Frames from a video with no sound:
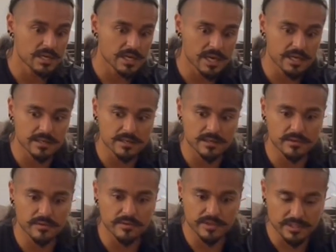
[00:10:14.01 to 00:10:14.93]
And
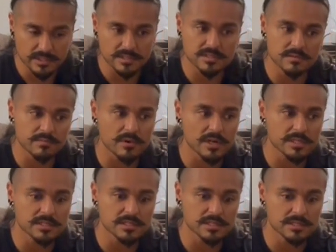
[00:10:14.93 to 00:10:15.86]
this is the
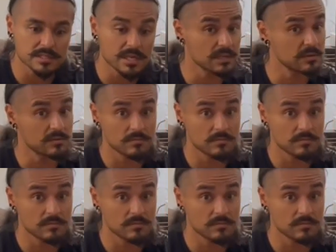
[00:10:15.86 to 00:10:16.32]
process that,